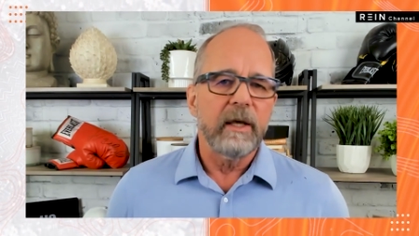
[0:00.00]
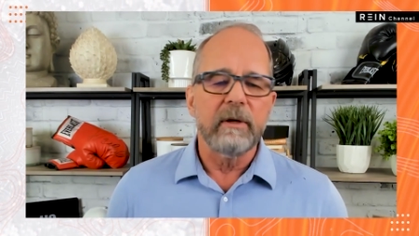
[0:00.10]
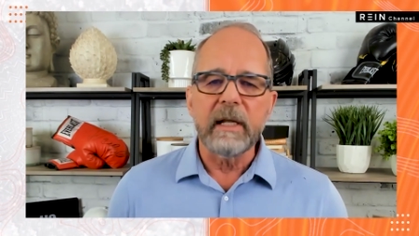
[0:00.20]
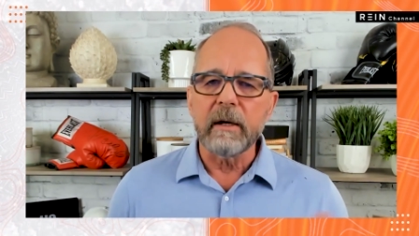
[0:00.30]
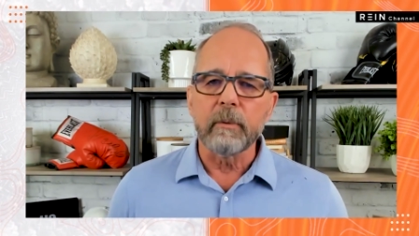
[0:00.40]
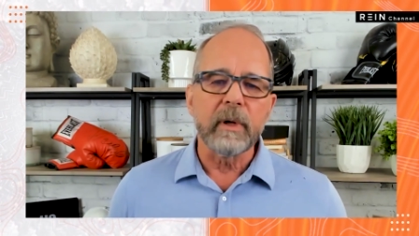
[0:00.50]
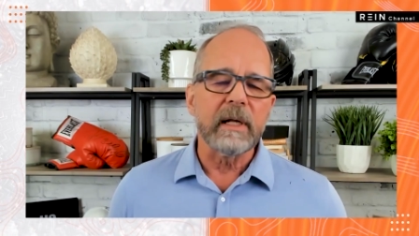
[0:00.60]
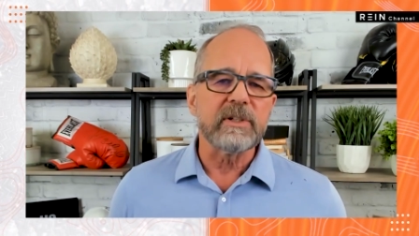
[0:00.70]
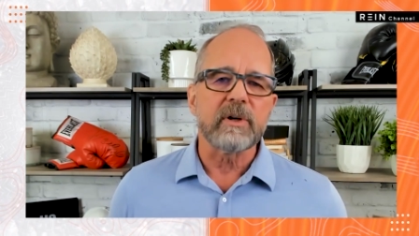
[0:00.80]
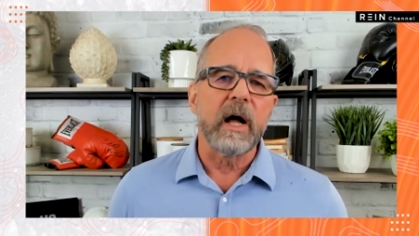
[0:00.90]
You need a
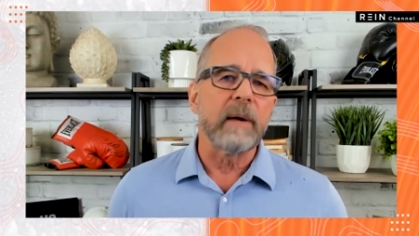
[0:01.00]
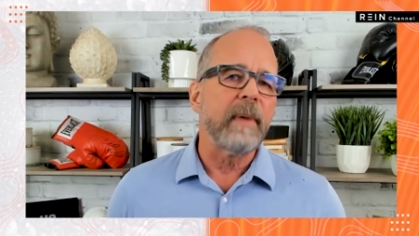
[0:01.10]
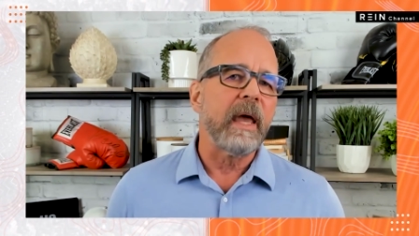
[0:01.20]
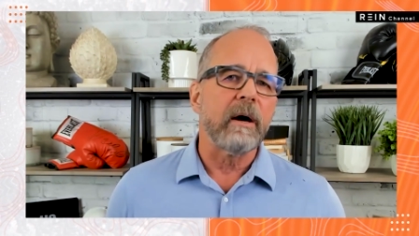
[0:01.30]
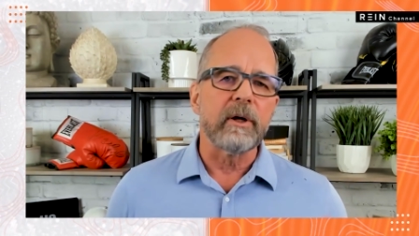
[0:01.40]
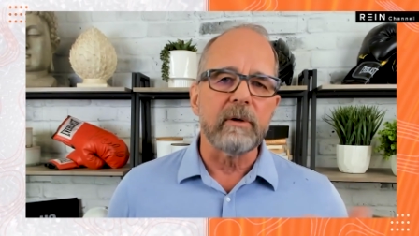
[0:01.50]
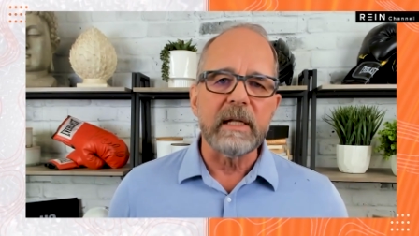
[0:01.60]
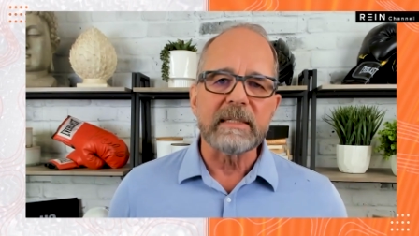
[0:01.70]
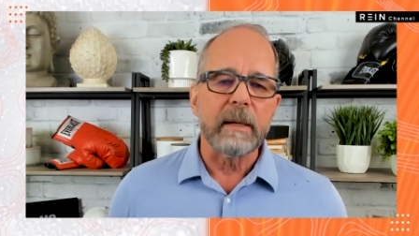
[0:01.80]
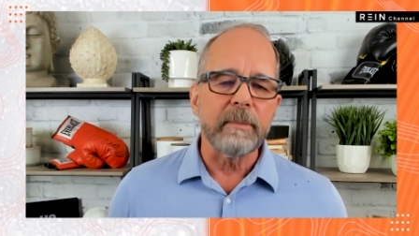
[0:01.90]
really strong mayor. You
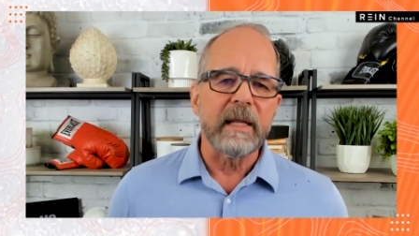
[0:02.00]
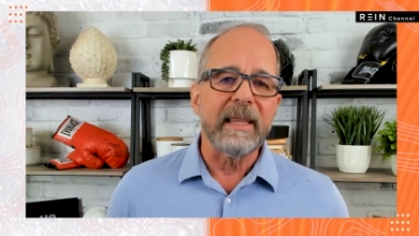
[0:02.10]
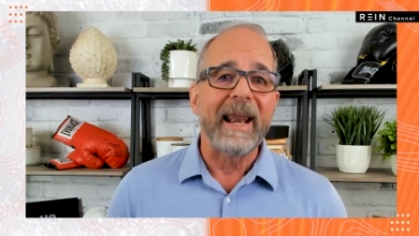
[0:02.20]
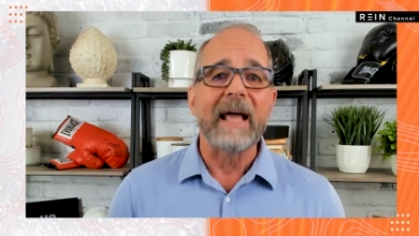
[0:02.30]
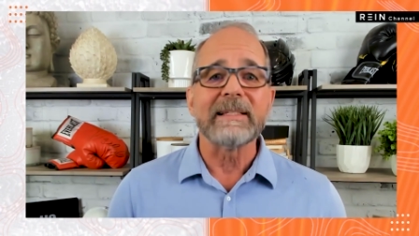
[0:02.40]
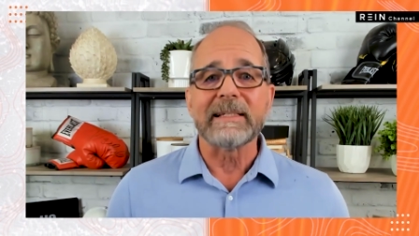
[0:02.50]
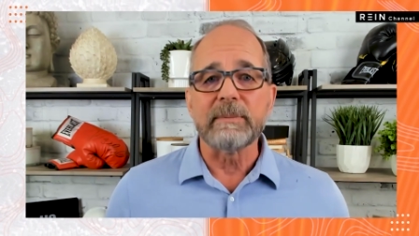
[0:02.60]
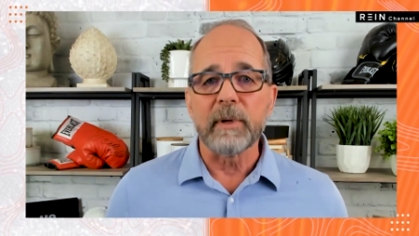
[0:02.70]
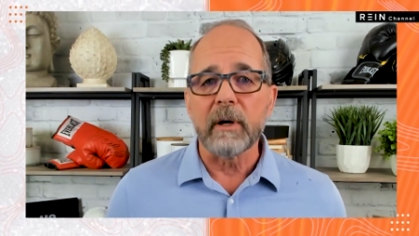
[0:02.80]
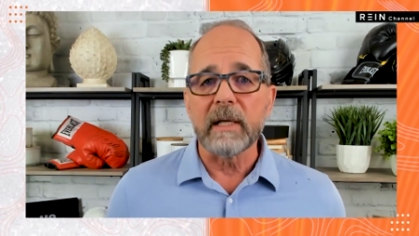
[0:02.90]
need somebody that has
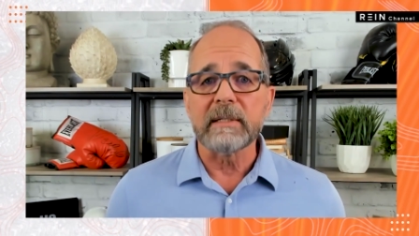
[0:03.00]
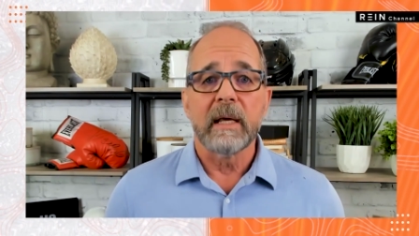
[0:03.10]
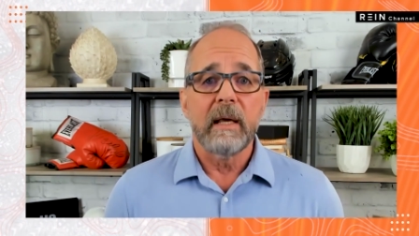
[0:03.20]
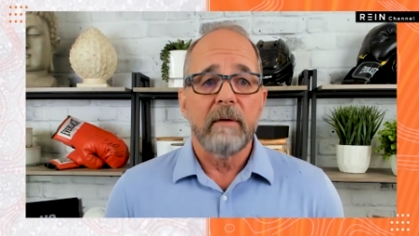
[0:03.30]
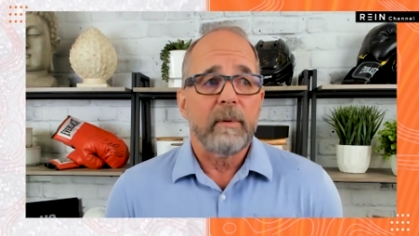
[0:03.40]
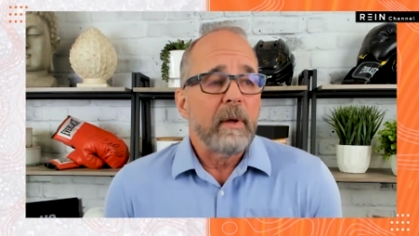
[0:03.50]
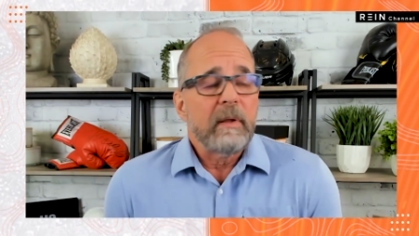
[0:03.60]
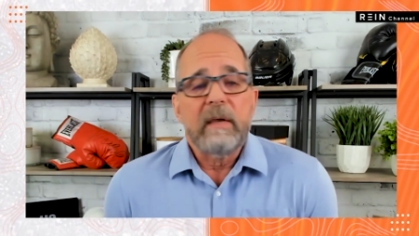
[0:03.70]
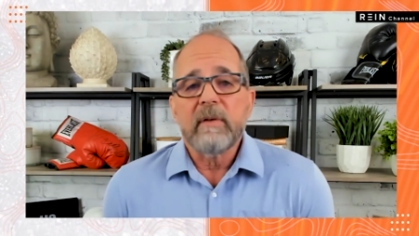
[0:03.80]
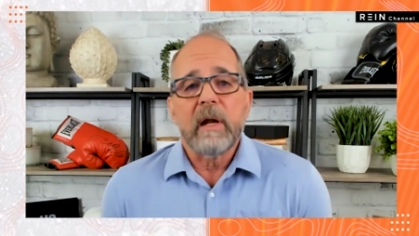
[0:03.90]
experience from
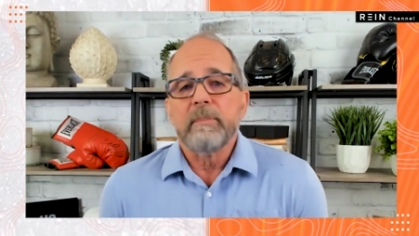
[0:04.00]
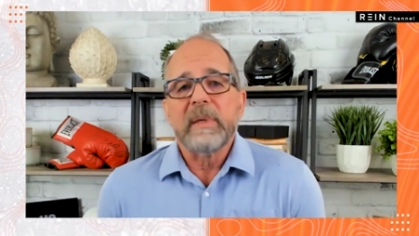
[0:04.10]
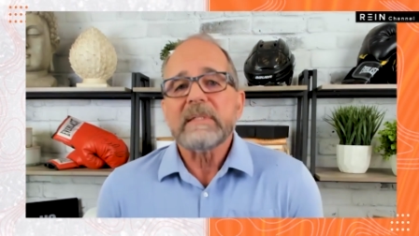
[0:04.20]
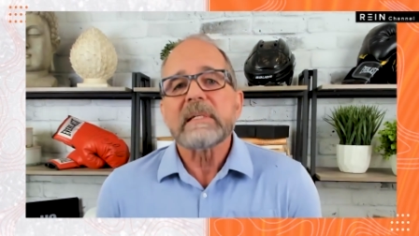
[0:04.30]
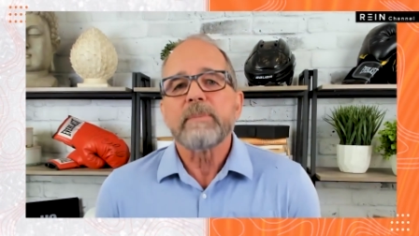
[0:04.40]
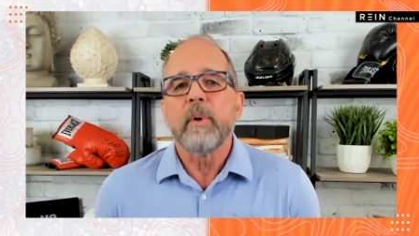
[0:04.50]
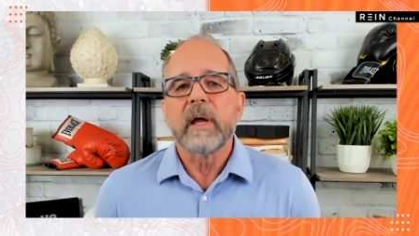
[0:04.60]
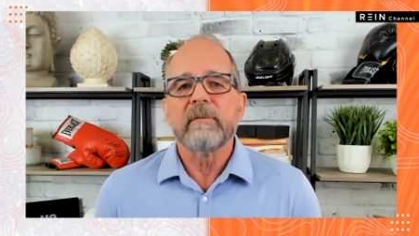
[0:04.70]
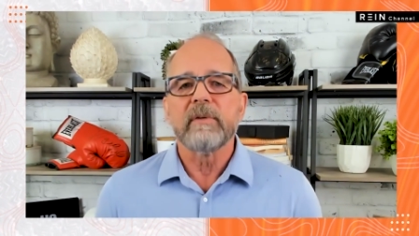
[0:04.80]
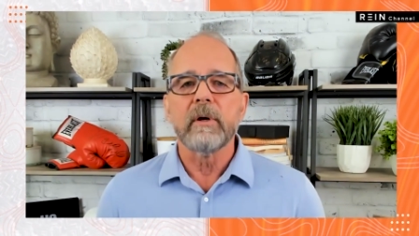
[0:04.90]
a, even a business
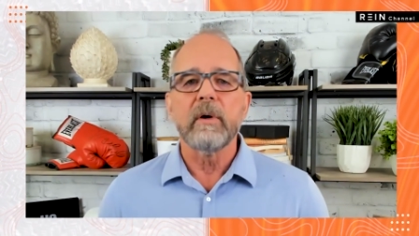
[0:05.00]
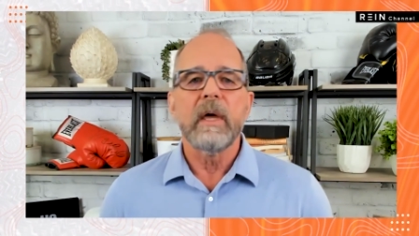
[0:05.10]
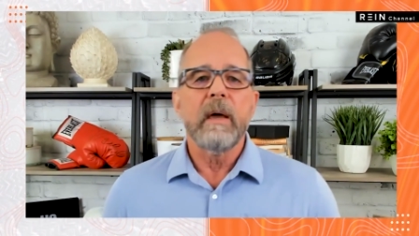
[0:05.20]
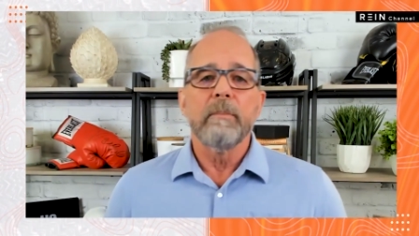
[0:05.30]
point of view.